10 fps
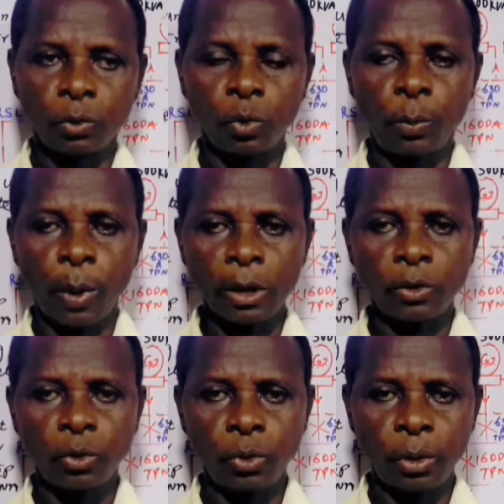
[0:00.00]

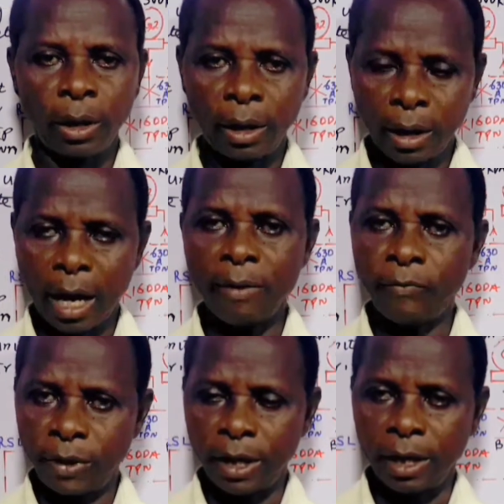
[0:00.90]
2.2
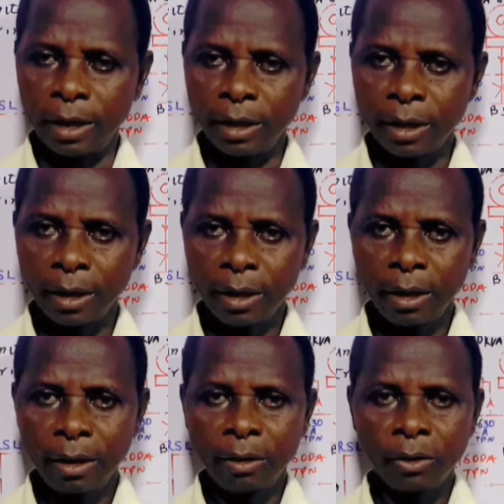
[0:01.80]
MVA.
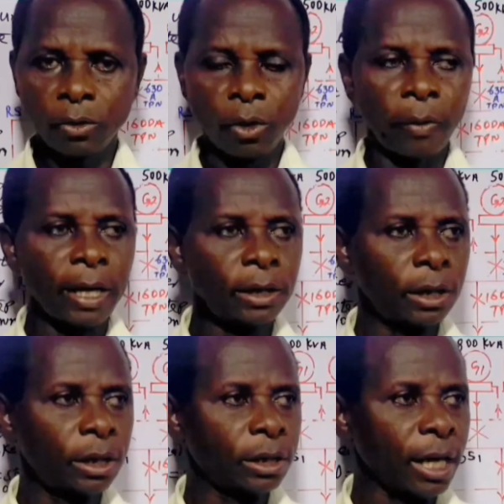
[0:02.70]
So when
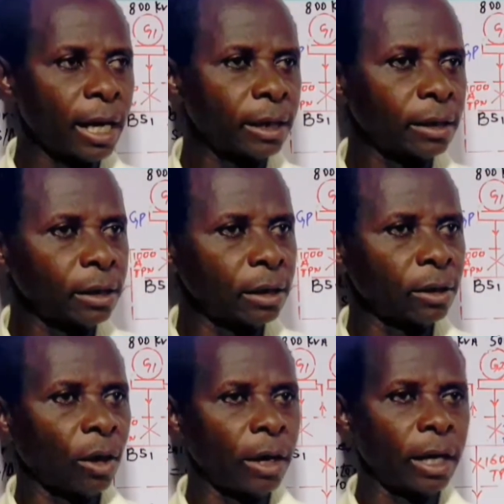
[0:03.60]
the design
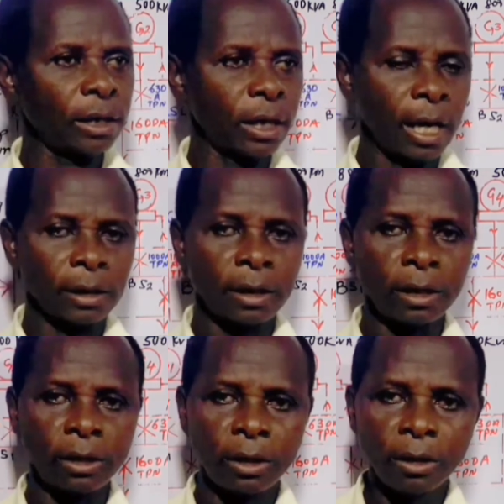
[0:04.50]
current
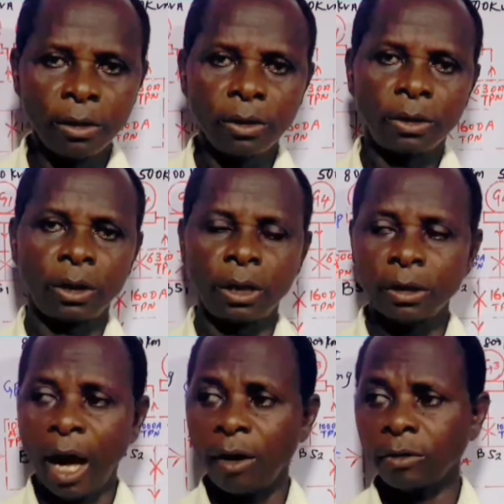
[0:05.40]
exceeds
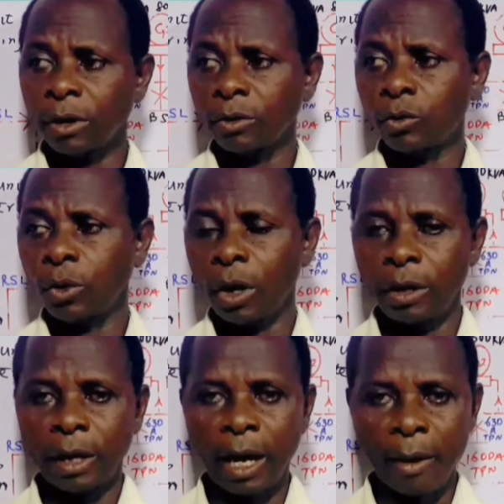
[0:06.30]
3,200